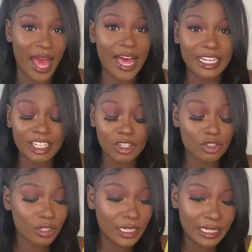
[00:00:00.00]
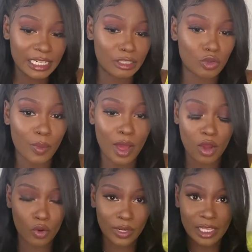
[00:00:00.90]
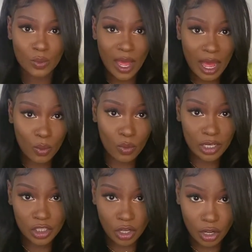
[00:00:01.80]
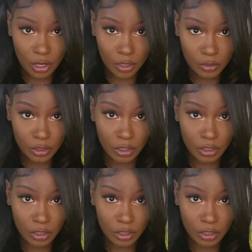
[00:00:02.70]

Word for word: i literally did this on my own that's why i want y'all girls to